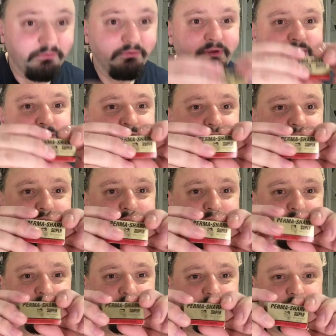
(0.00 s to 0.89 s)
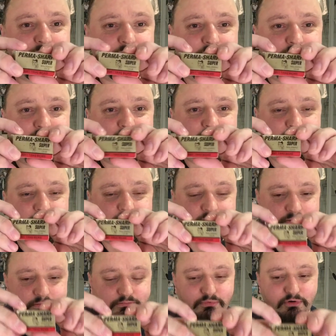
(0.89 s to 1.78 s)
We're gonna take out the
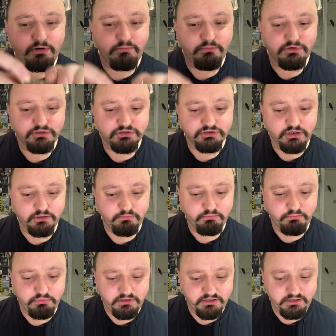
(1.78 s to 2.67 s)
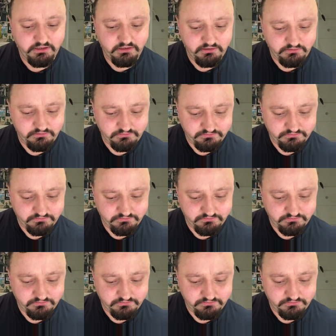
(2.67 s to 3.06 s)
Perma Sharp blade.